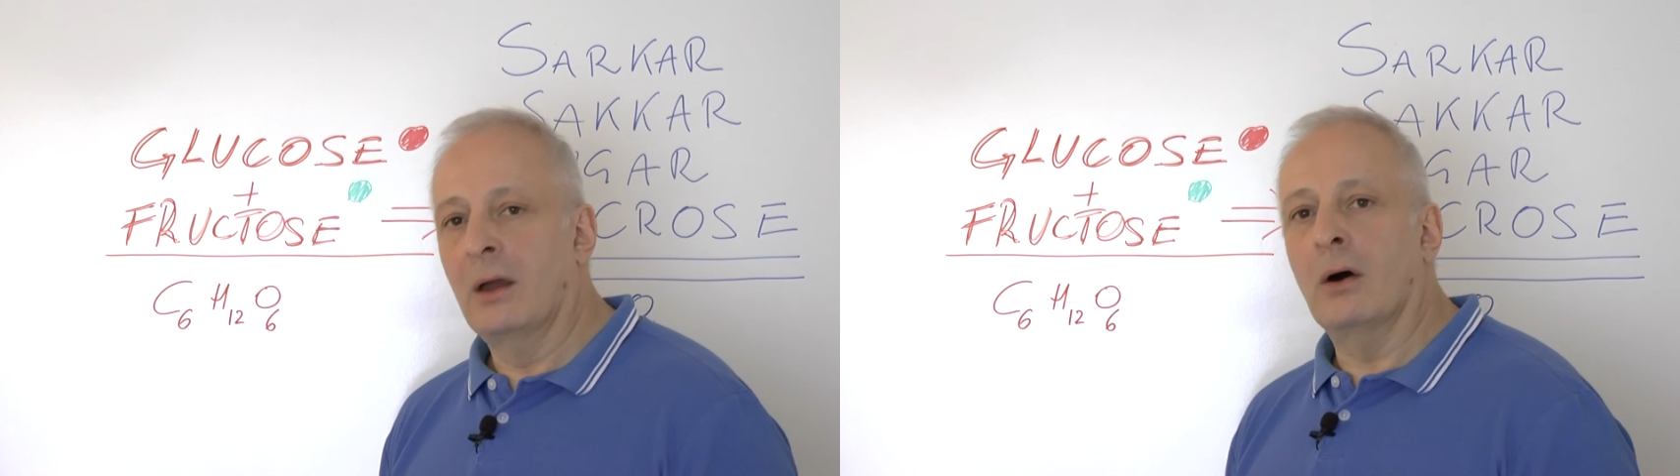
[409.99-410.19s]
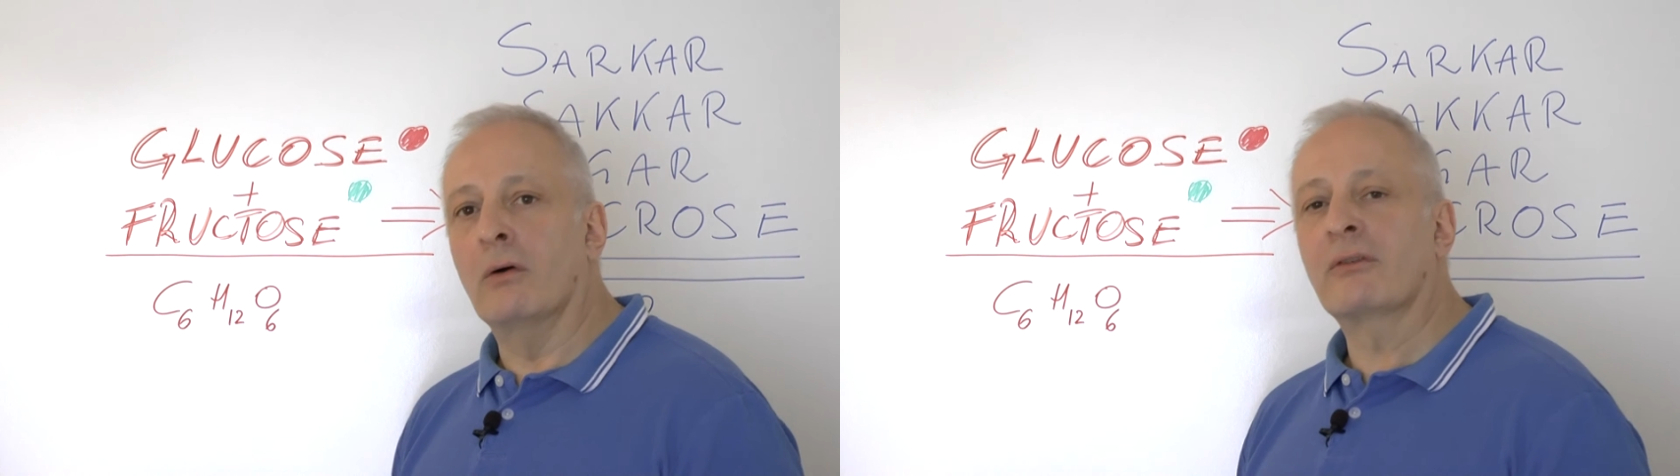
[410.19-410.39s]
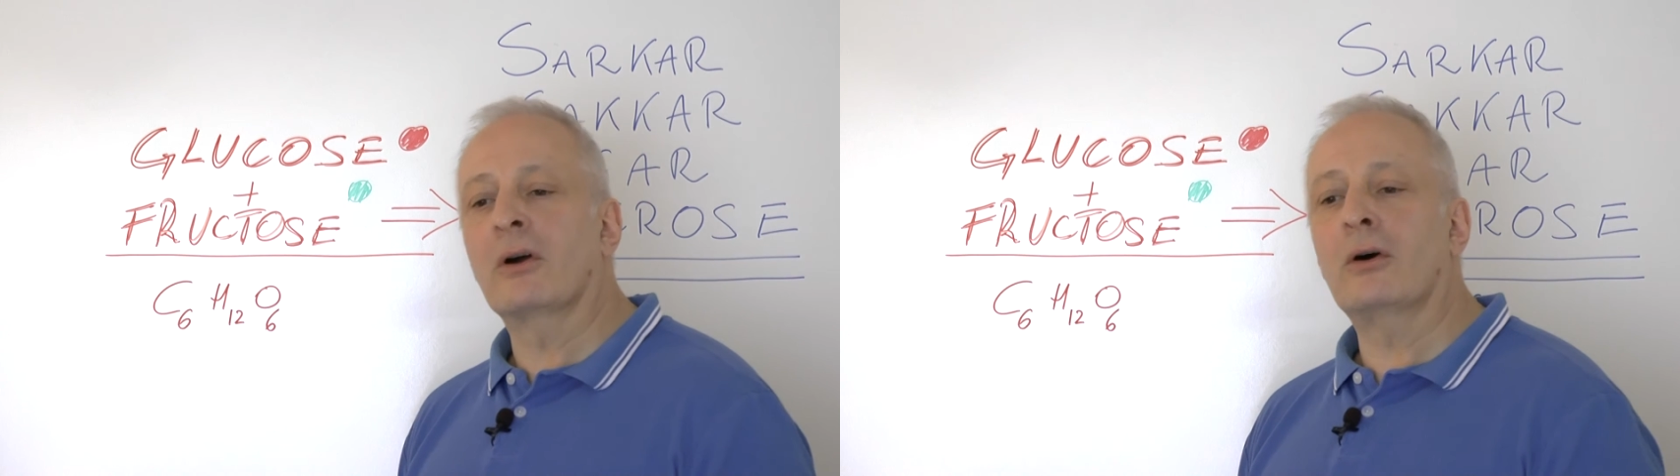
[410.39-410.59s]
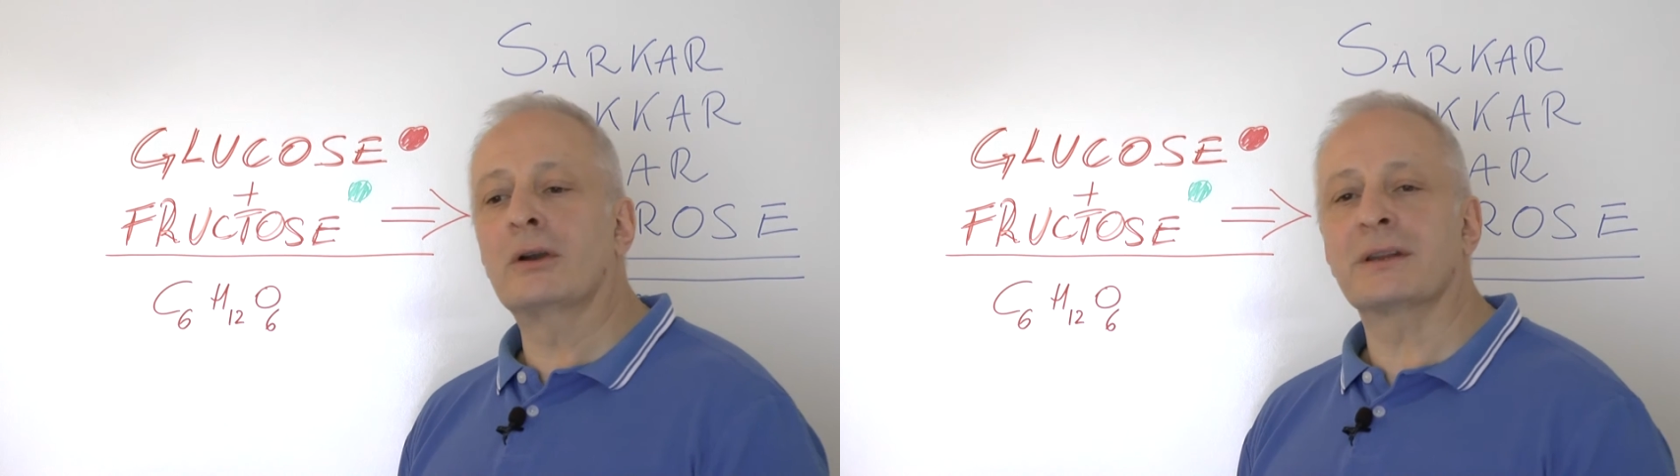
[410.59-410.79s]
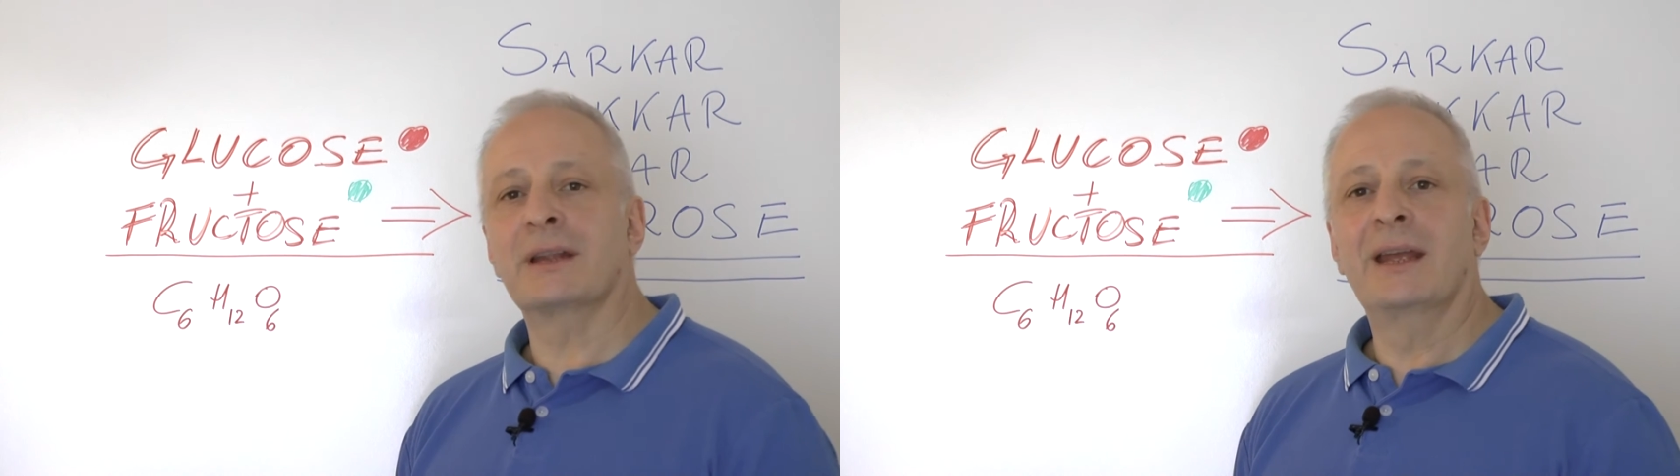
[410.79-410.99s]
Of
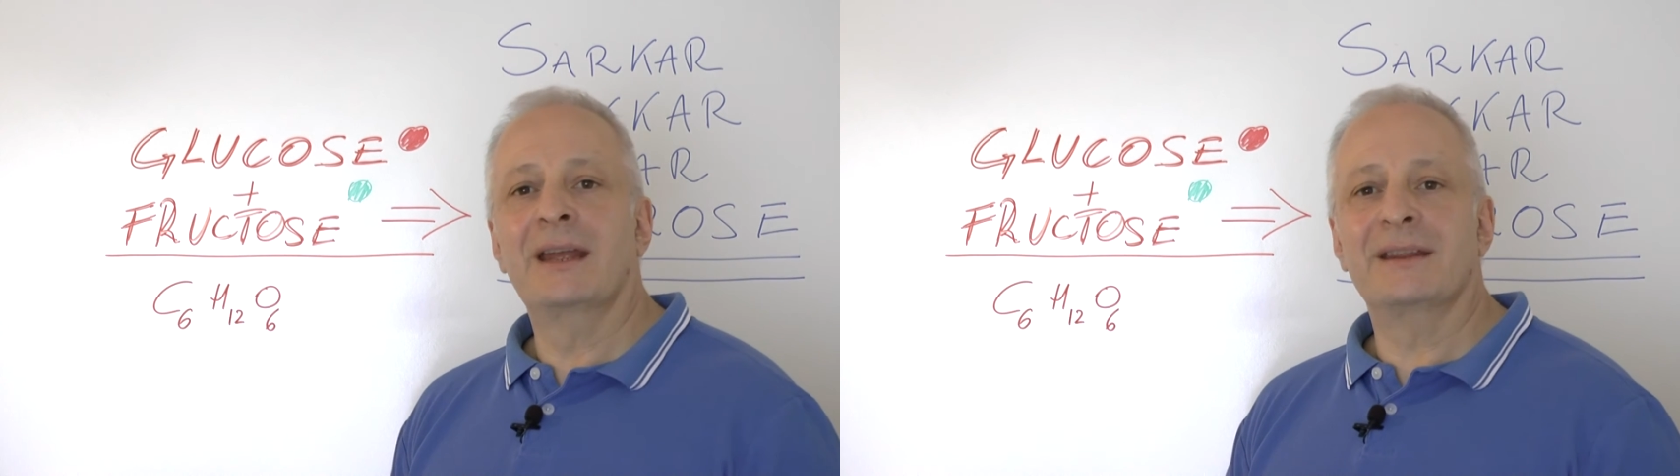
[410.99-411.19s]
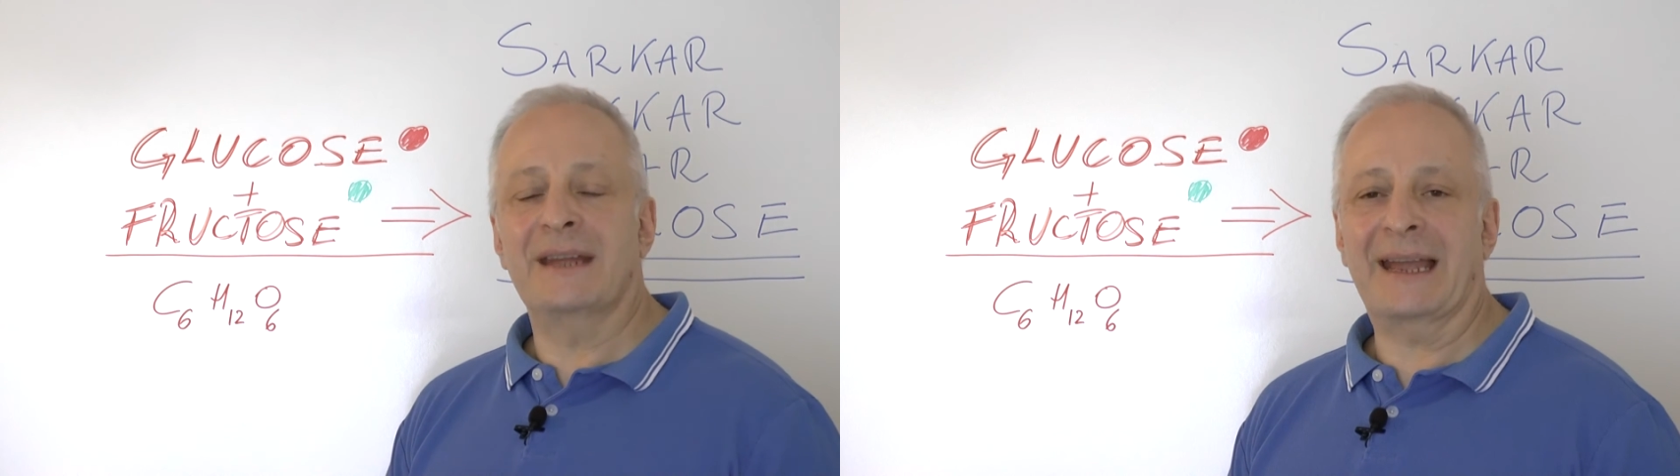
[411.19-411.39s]
course, the